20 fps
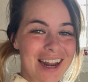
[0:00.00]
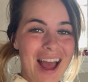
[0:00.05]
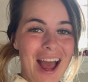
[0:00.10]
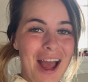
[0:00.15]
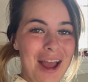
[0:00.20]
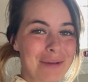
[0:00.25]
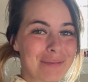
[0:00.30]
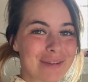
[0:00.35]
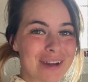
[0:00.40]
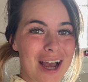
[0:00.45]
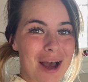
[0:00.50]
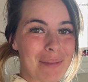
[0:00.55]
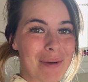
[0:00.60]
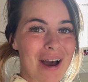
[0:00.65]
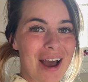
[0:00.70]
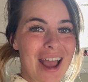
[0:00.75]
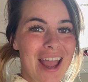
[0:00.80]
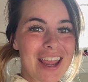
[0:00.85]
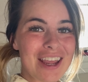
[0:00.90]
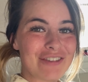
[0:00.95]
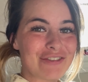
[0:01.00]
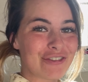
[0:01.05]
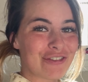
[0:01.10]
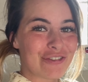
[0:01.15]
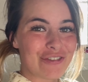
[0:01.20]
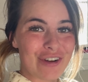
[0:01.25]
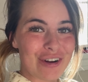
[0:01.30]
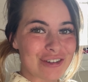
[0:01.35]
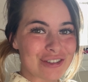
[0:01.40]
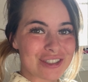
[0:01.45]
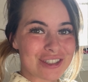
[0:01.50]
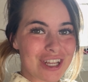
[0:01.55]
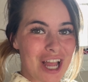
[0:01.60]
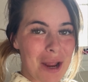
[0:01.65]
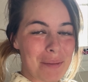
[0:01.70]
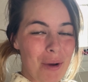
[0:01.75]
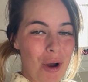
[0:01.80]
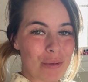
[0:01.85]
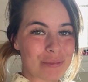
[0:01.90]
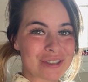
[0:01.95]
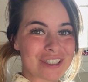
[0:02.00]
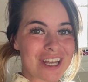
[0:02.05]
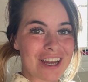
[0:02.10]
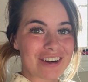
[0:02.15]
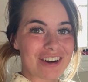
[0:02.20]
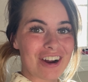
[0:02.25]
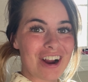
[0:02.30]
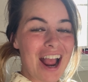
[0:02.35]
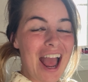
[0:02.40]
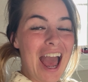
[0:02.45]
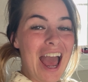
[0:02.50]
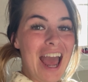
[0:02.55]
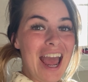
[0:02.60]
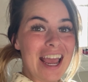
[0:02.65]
I'm Gubba, a first-time homesteader,